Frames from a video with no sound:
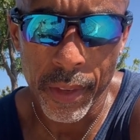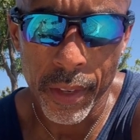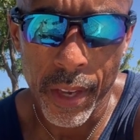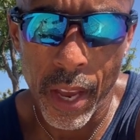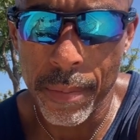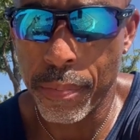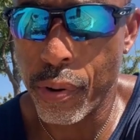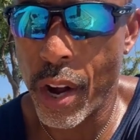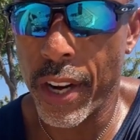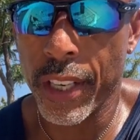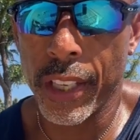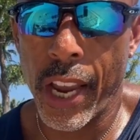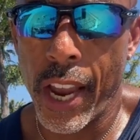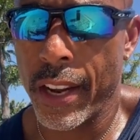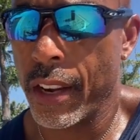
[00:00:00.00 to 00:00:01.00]
and
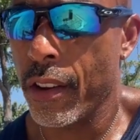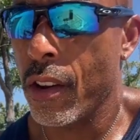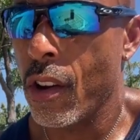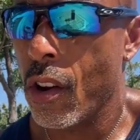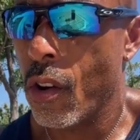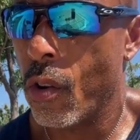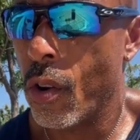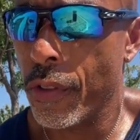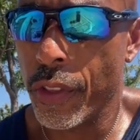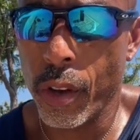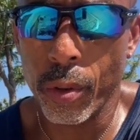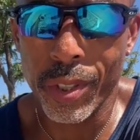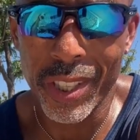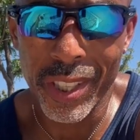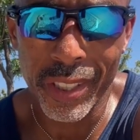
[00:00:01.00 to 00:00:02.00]
predicated on
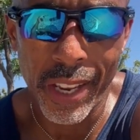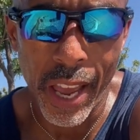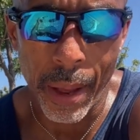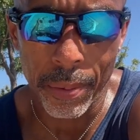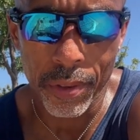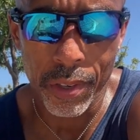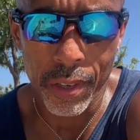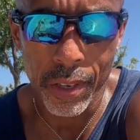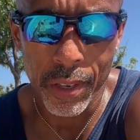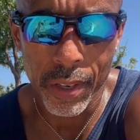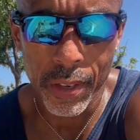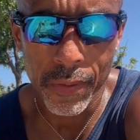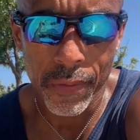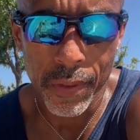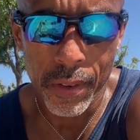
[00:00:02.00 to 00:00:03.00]
those steps,
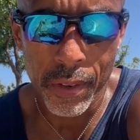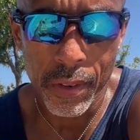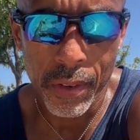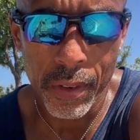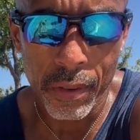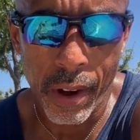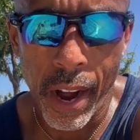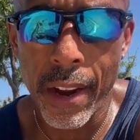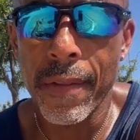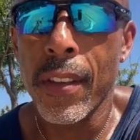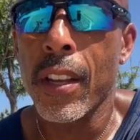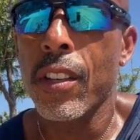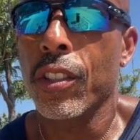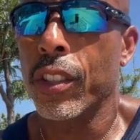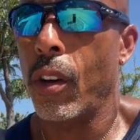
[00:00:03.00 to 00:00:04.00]
right,
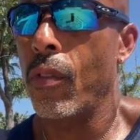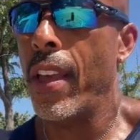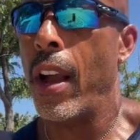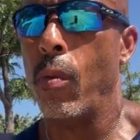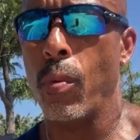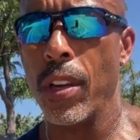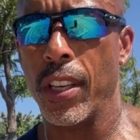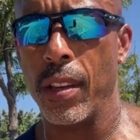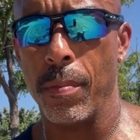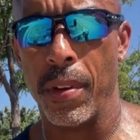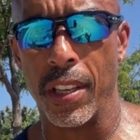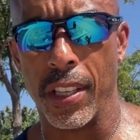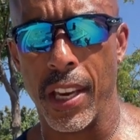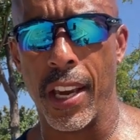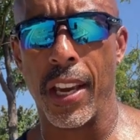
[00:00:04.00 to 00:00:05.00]
so that we can
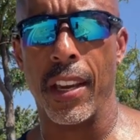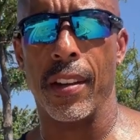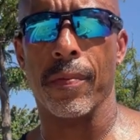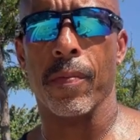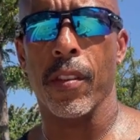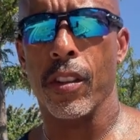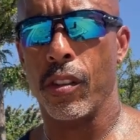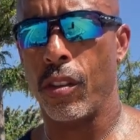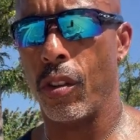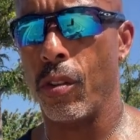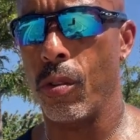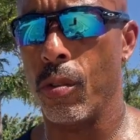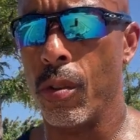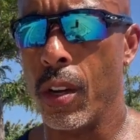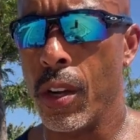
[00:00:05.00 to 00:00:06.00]
begin
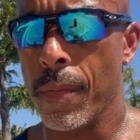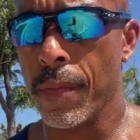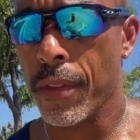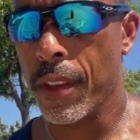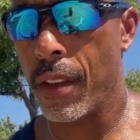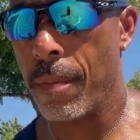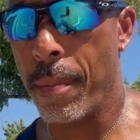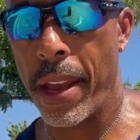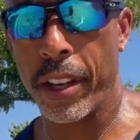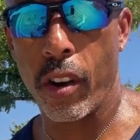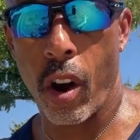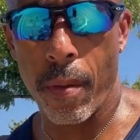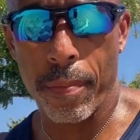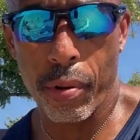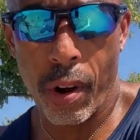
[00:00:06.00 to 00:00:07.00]
to make
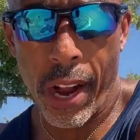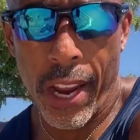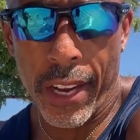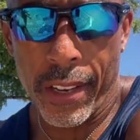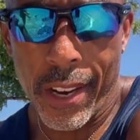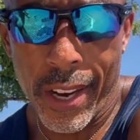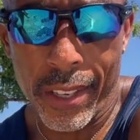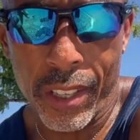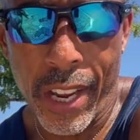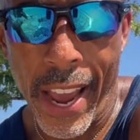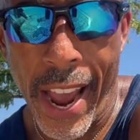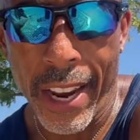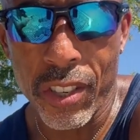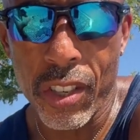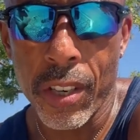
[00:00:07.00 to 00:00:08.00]
our brain
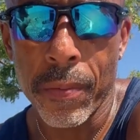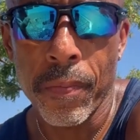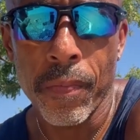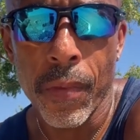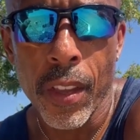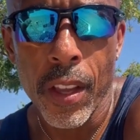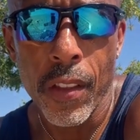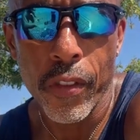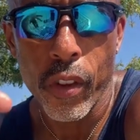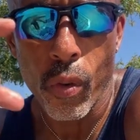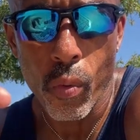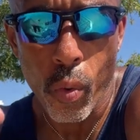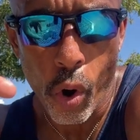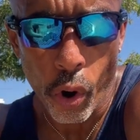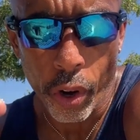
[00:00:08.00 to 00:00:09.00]
attach the
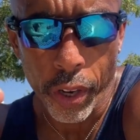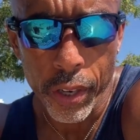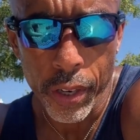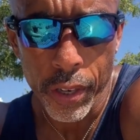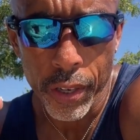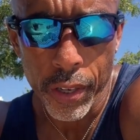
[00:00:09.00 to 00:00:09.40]
work,